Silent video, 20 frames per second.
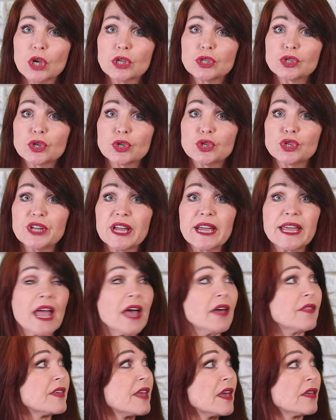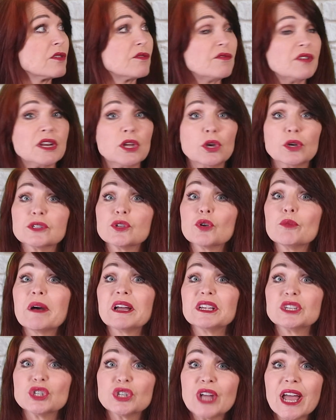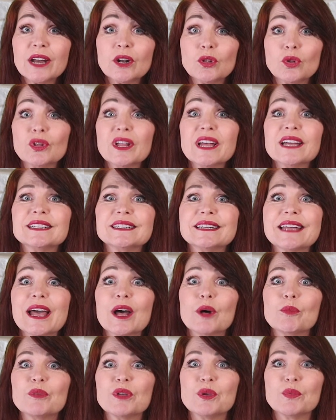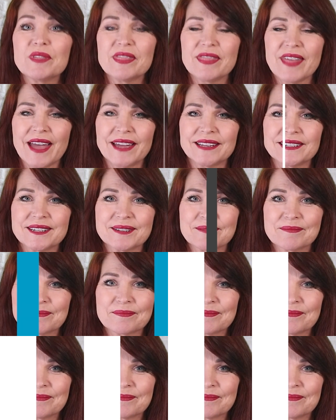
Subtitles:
So check out the other videos on my channel to help you with that.